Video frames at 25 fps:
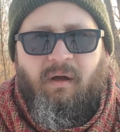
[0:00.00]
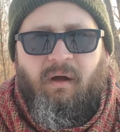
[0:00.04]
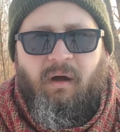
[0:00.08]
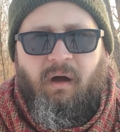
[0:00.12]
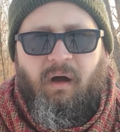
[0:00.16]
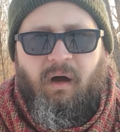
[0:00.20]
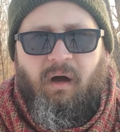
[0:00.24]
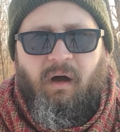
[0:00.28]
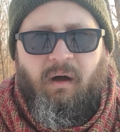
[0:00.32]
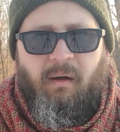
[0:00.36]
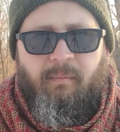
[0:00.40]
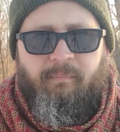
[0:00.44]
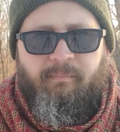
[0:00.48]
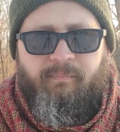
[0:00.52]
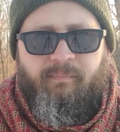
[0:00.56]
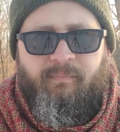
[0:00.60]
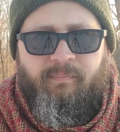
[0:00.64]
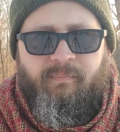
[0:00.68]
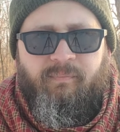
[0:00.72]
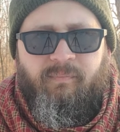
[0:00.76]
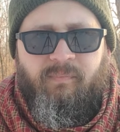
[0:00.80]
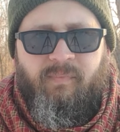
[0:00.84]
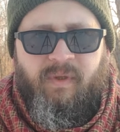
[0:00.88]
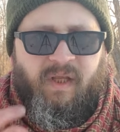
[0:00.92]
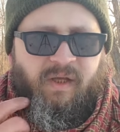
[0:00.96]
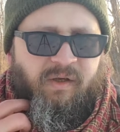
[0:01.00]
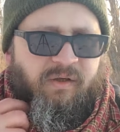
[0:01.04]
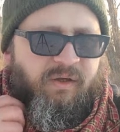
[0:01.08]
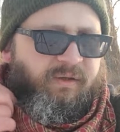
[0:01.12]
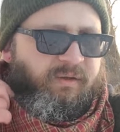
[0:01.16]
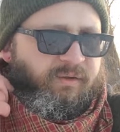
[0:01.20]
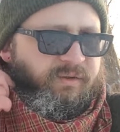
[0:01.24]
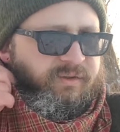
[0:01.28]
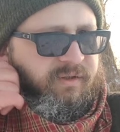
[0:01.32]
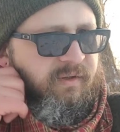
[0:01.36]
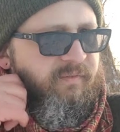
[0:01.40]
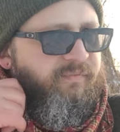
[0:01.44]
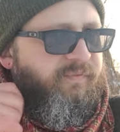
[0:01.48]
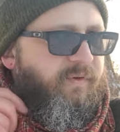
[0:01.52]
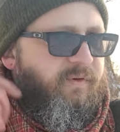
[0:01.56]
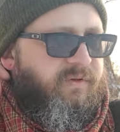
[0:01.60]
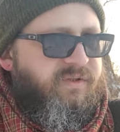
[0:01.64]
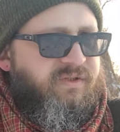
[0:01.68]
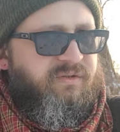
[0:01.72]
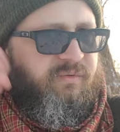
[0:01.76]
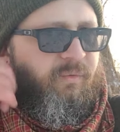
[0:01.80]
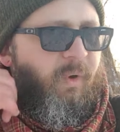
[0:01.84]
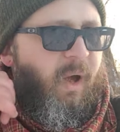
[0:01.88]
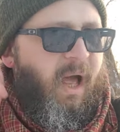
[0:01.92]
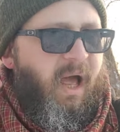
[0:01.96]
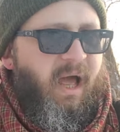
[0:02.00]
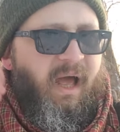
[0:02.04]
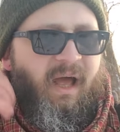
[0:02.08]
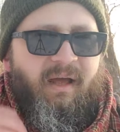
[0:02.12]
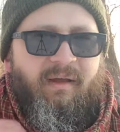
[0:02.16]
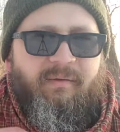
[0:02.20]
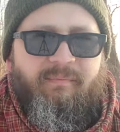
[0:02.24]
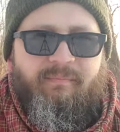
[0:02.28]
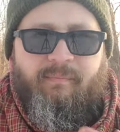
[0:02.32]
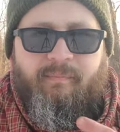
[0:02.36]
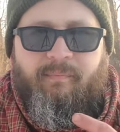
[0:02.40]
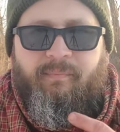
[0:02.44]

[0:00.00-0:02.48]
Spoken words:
You could use it for sweat,